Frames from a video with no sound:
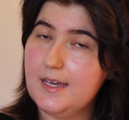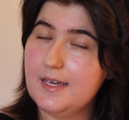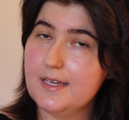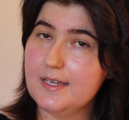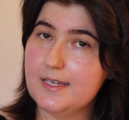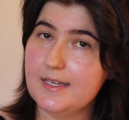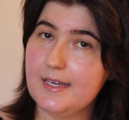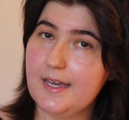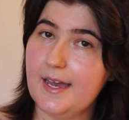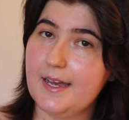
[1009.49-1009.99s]

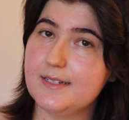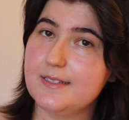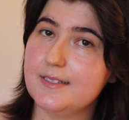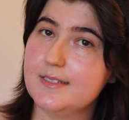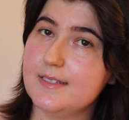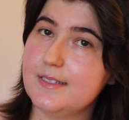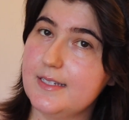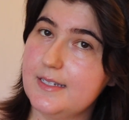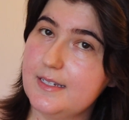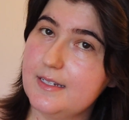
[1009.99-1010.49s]
he had
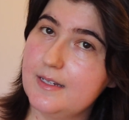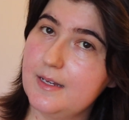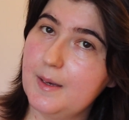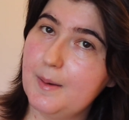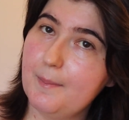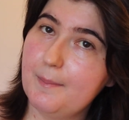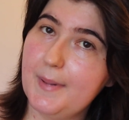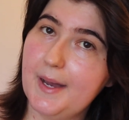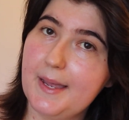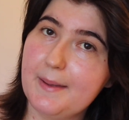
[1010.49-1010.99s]
seen
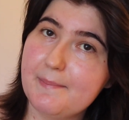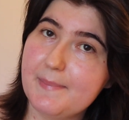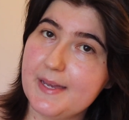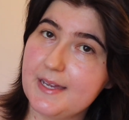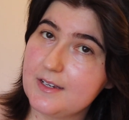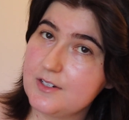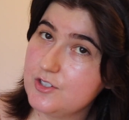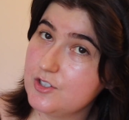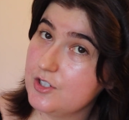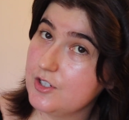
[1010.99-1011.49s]
my
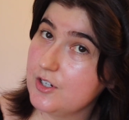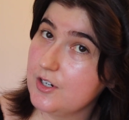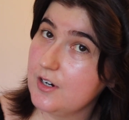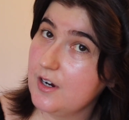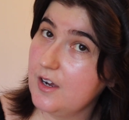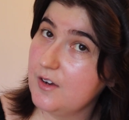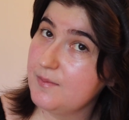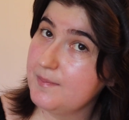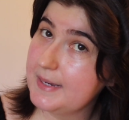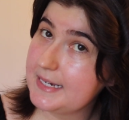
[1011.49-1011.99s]
picture
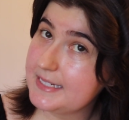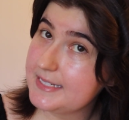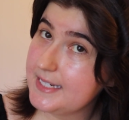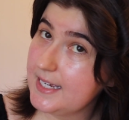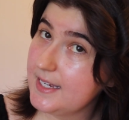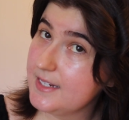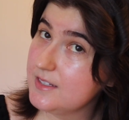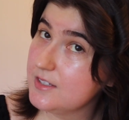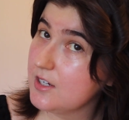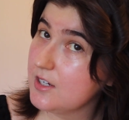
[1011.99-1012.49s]
of my TED